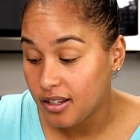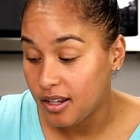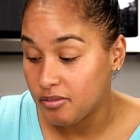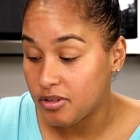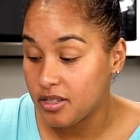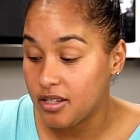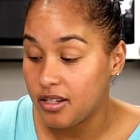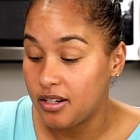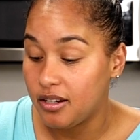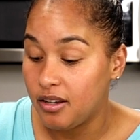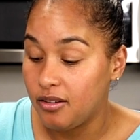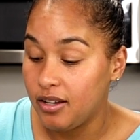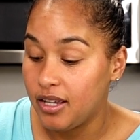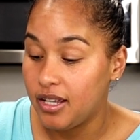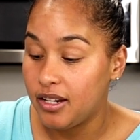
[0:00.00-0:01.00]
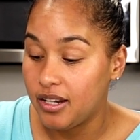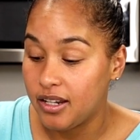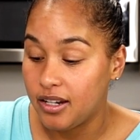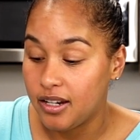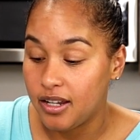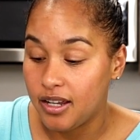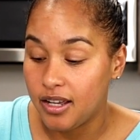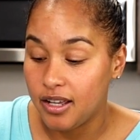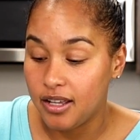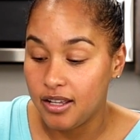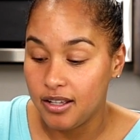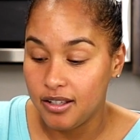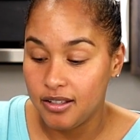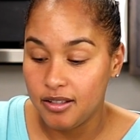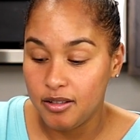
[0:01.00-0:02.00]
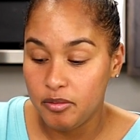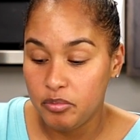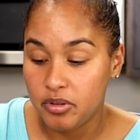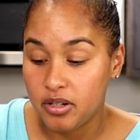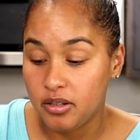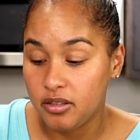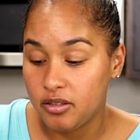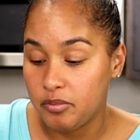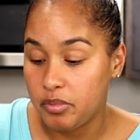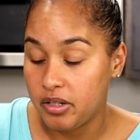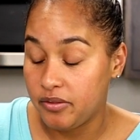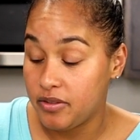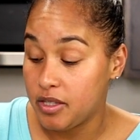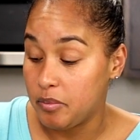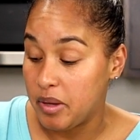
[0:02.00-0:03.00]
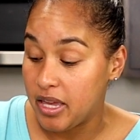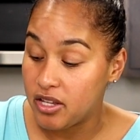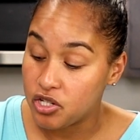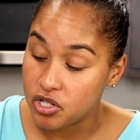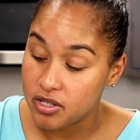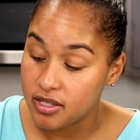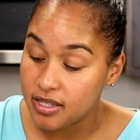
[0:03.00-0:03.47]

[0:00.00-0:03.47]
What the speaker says: I'm just gonna go ahead and put a little bit of some Asian